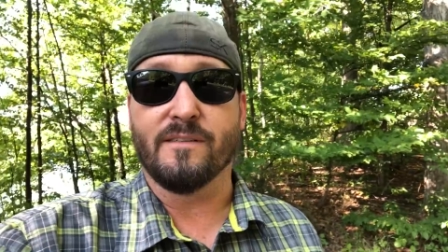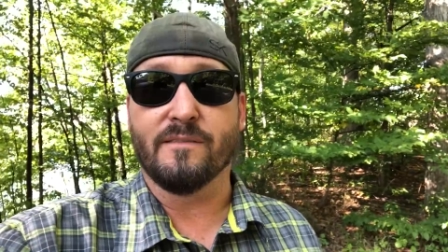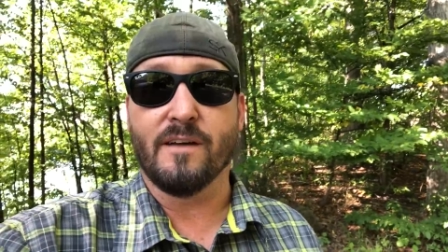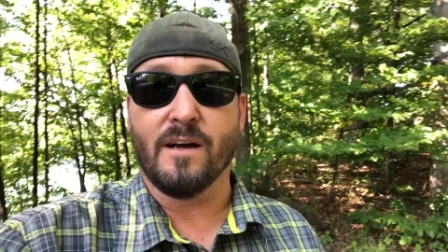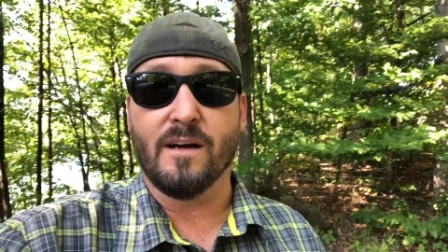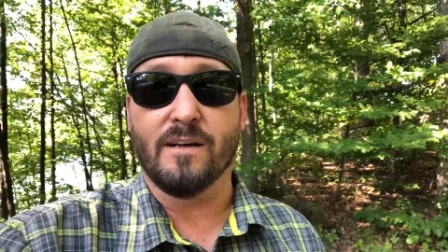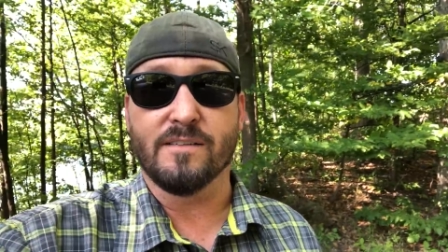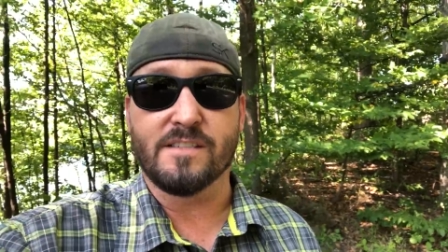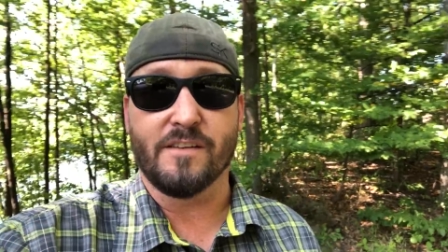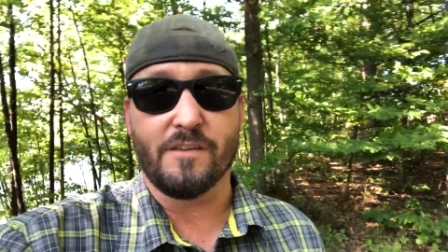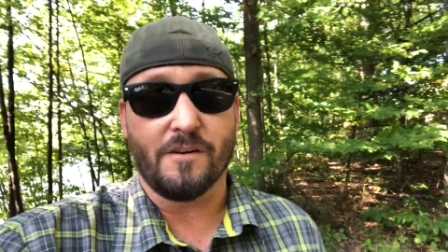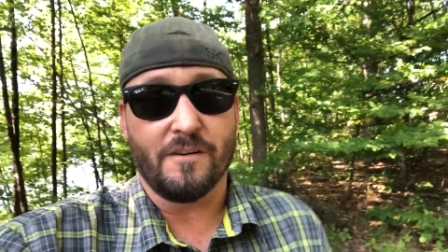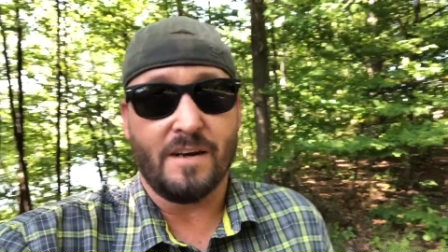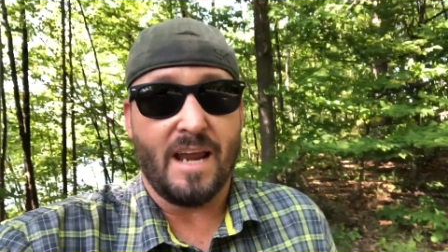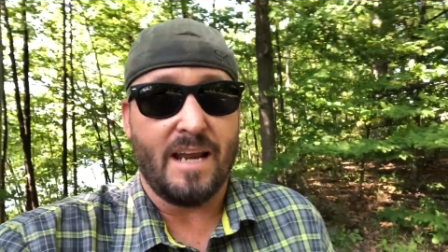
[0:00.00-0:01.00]

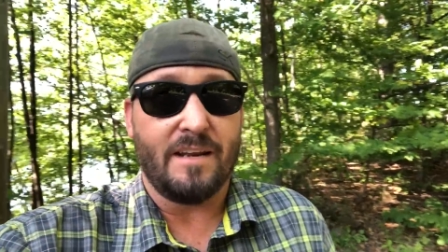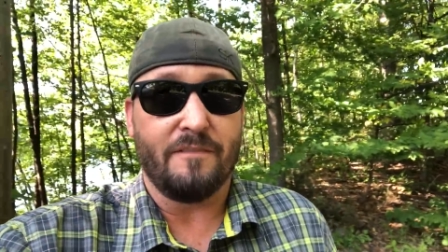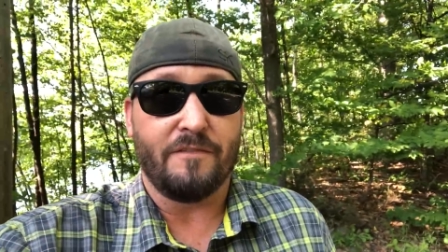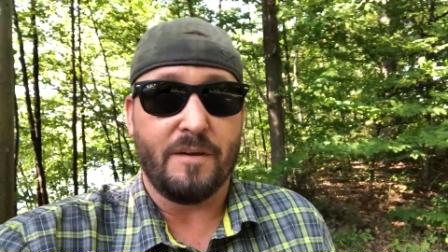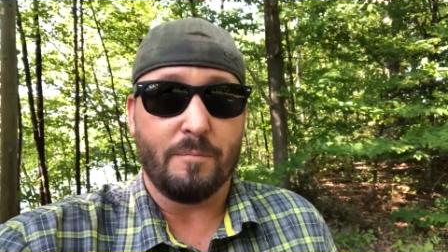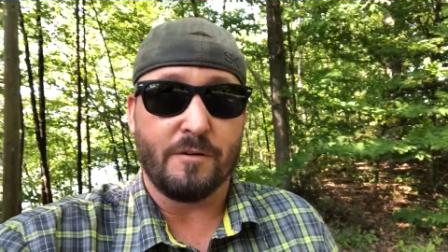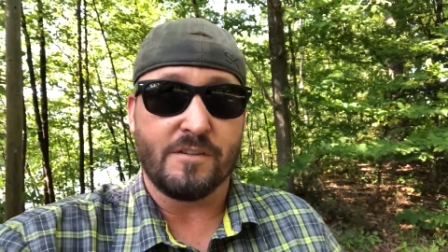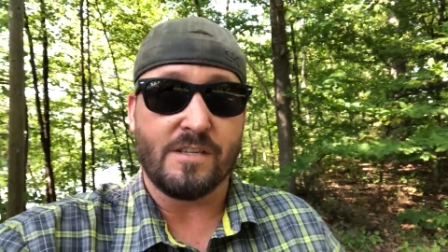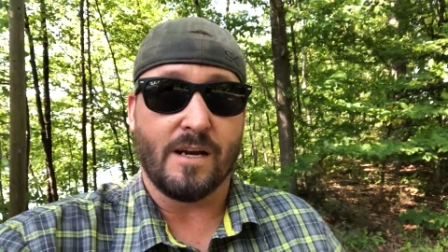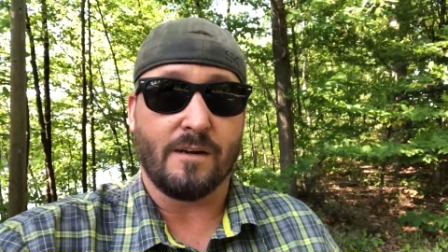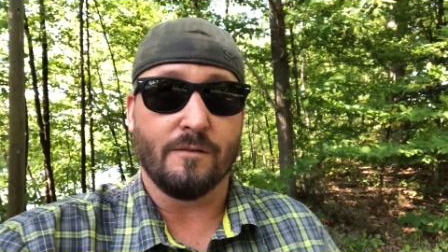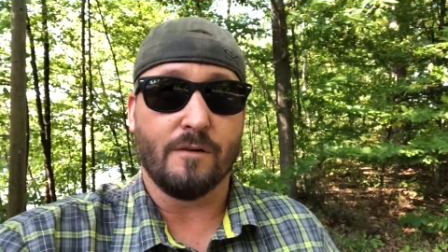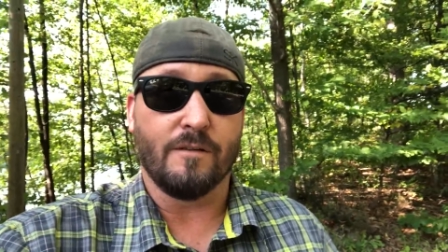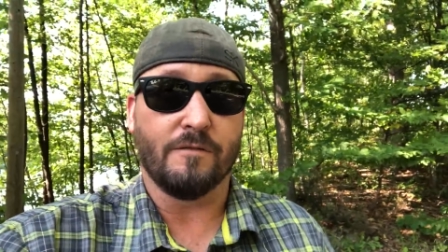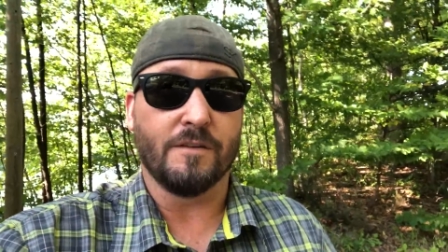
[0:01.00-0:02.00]
780 feet per
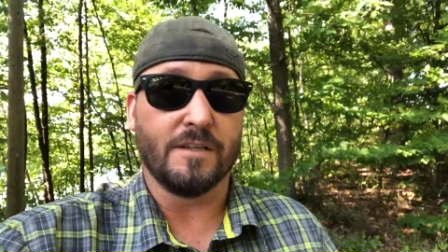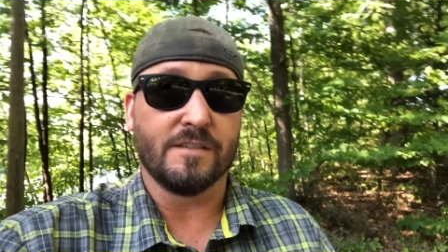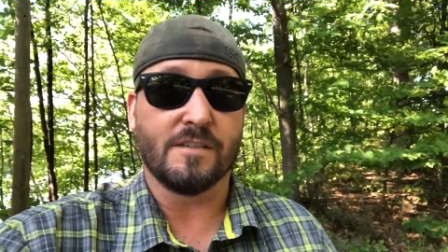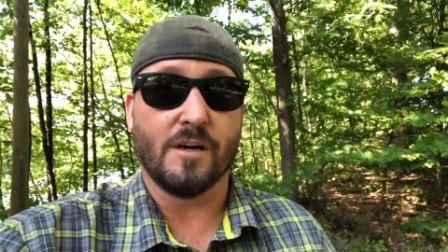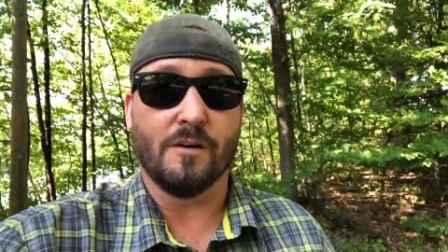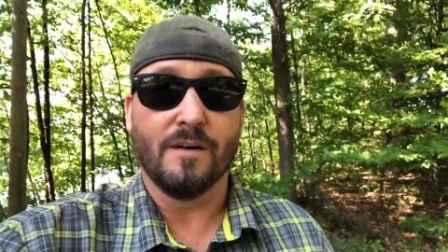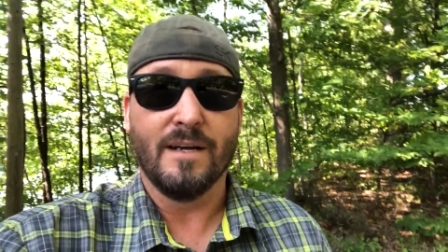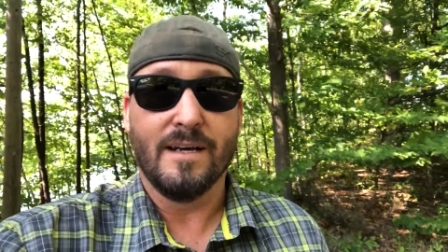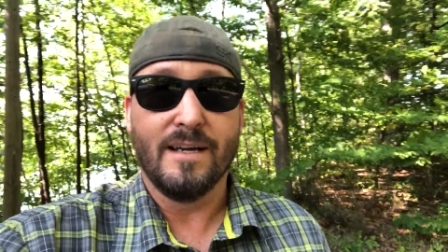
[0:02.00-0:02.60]
second roughly. So